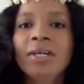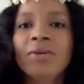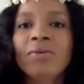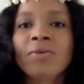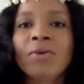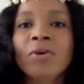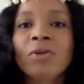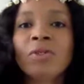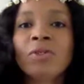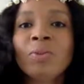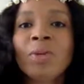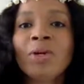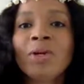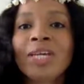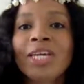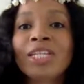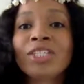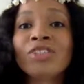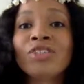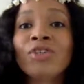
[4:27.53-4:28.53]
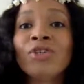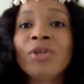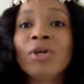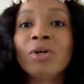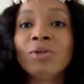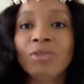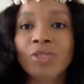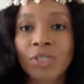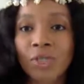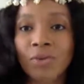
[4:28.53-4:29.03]
Rosemary is
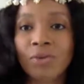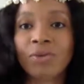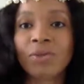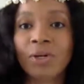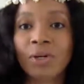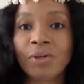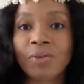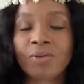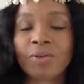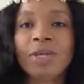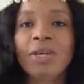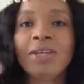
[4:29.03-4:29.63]
no joke, though.